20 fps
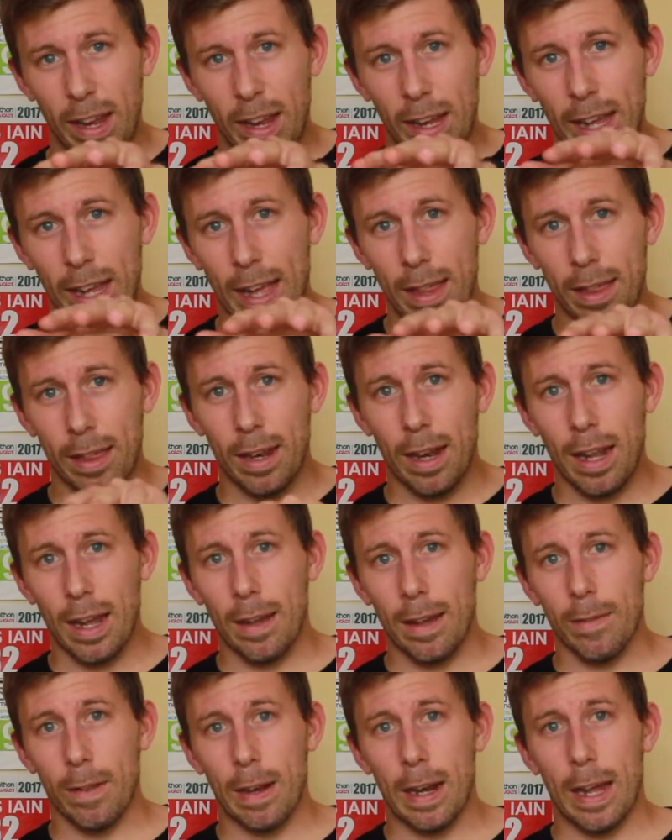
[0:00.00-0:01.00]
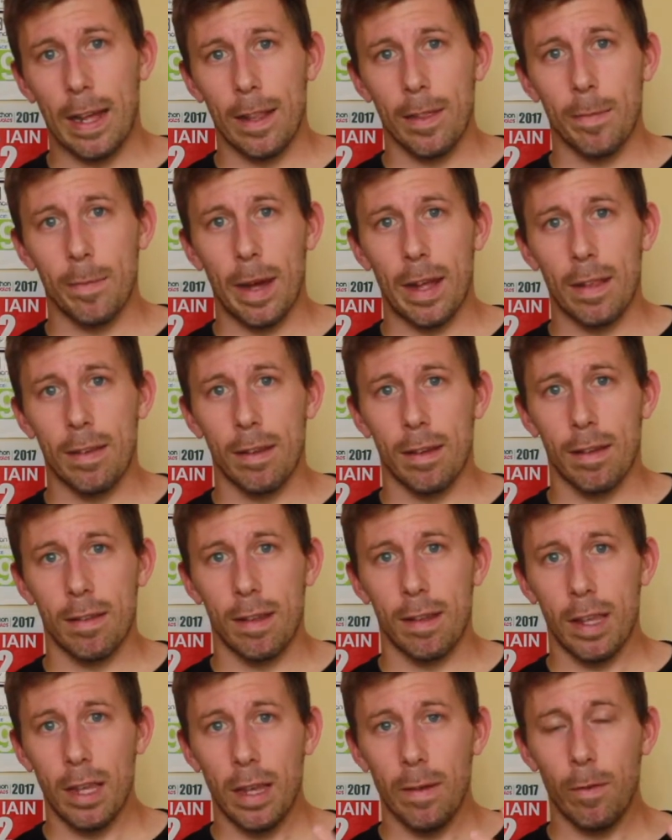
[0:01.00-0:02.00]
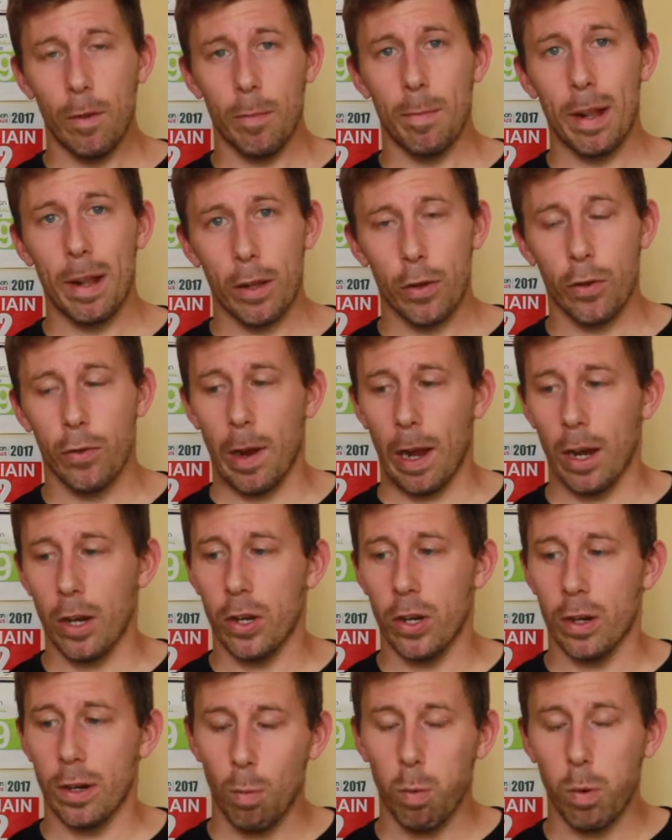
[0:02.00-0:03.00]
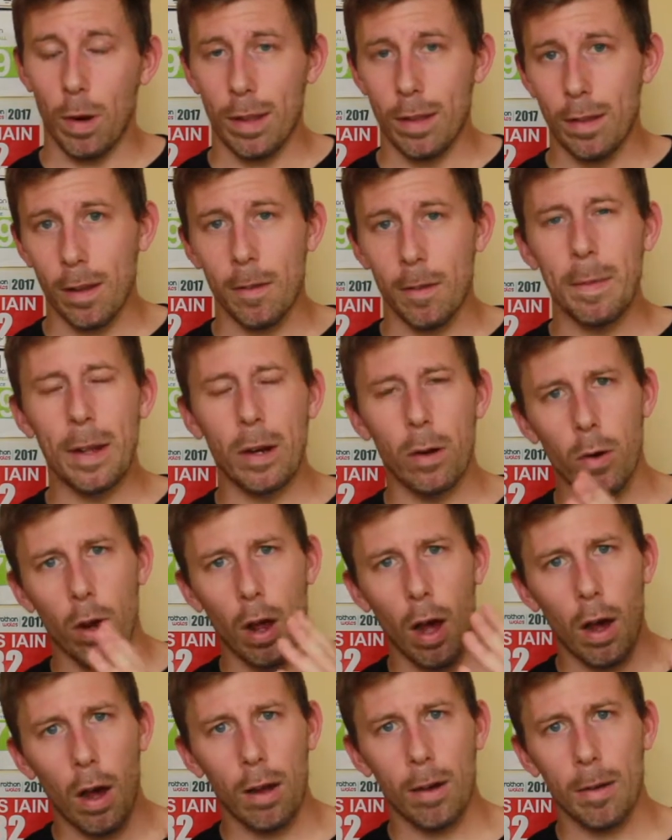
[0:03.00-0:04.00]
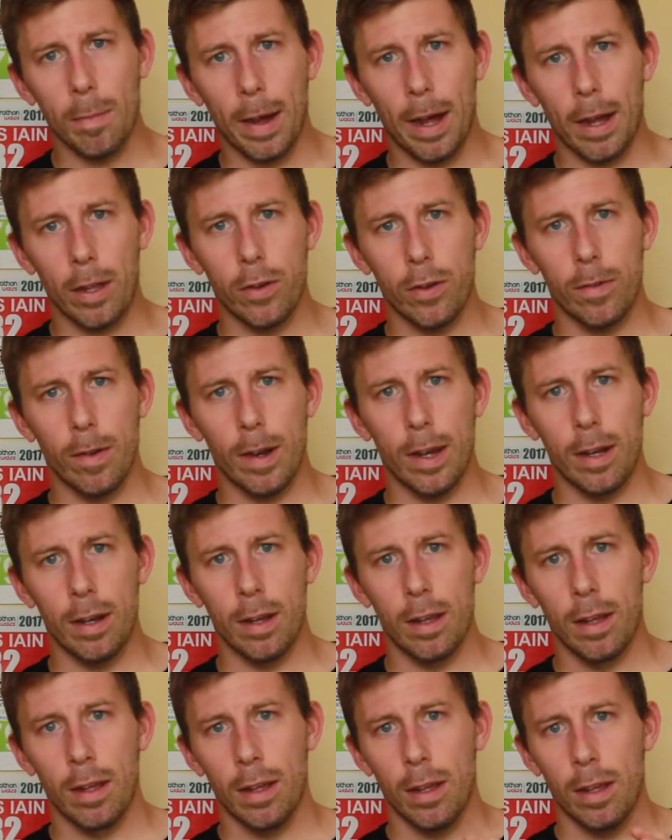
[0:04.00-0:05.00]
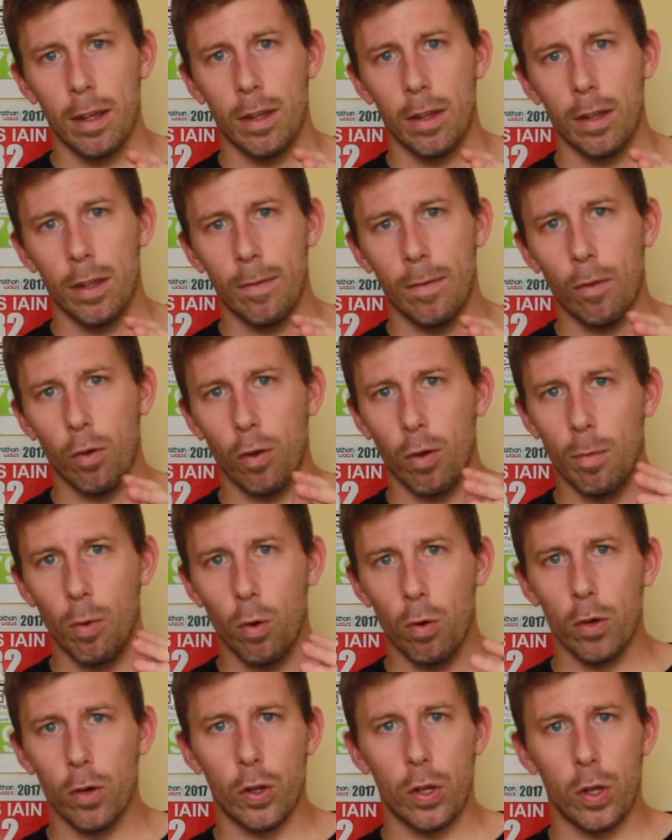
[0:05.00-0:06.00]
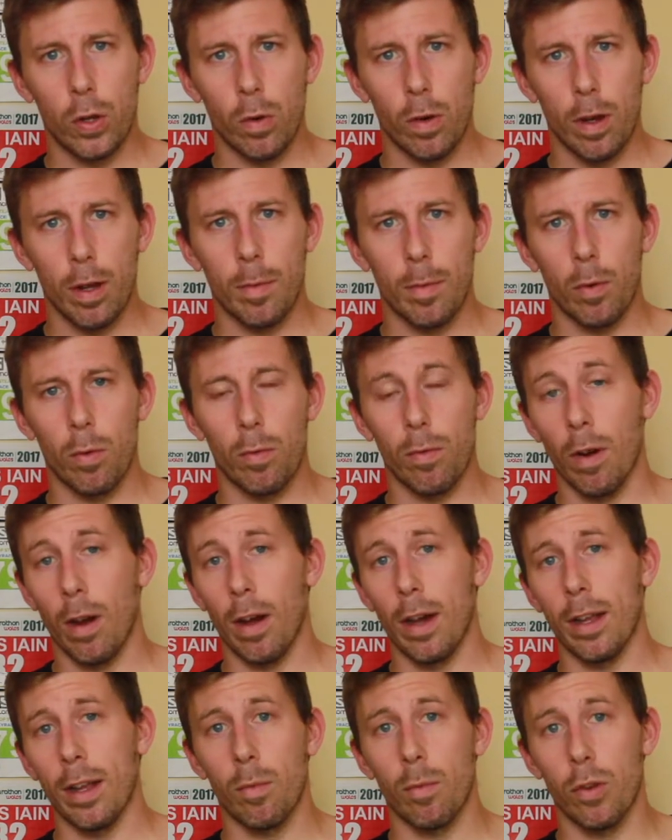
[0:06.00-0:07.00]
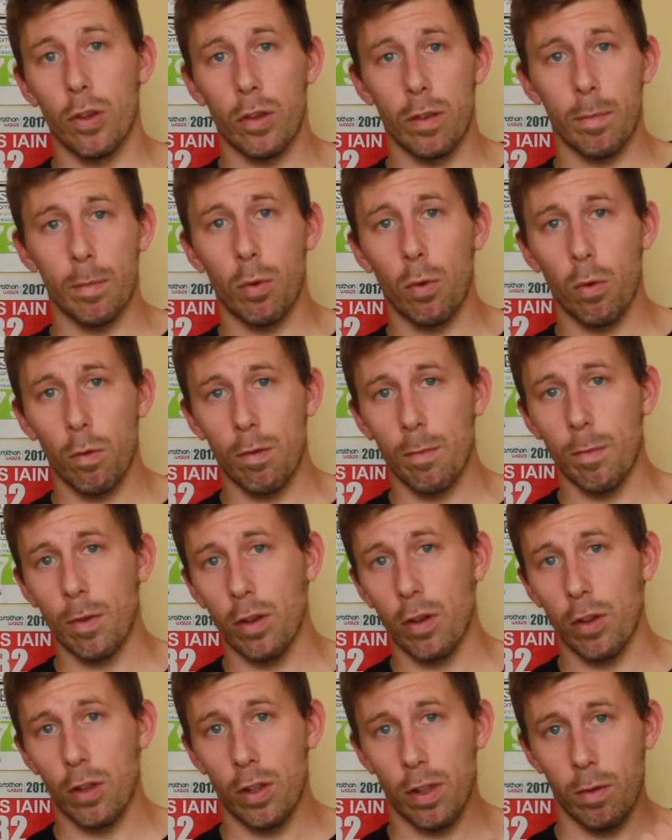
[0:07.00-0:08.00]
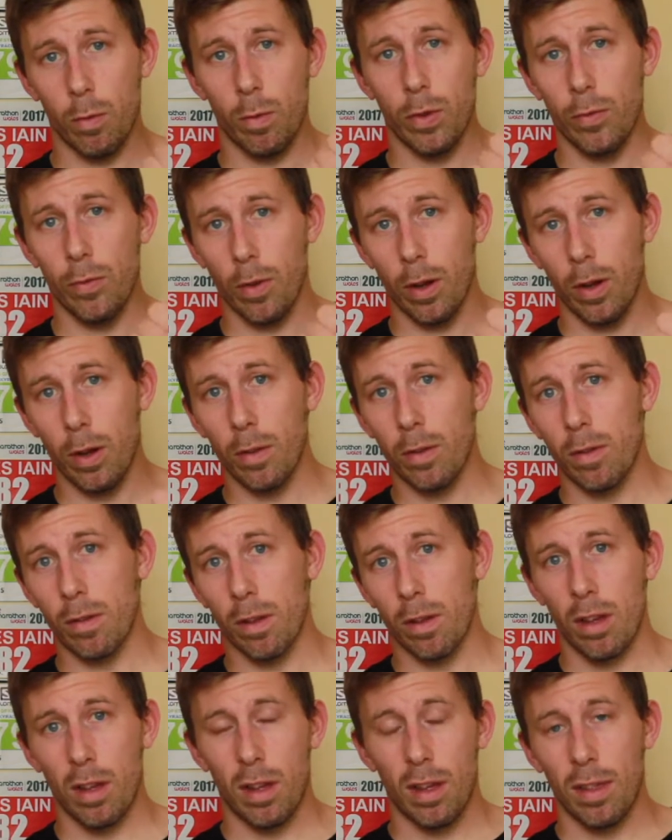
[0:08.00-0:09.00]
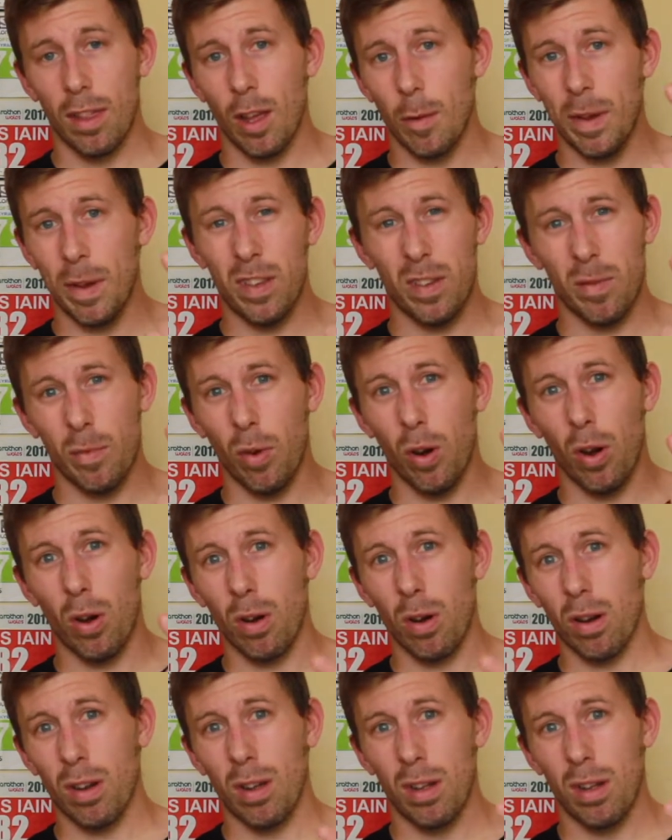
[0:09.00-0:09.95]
get the lay of the land better, to give you better traction. What it does mean on harder packed terrain, you've got a more enjoyable ride, which is important because there's always roads, there'll be some rock.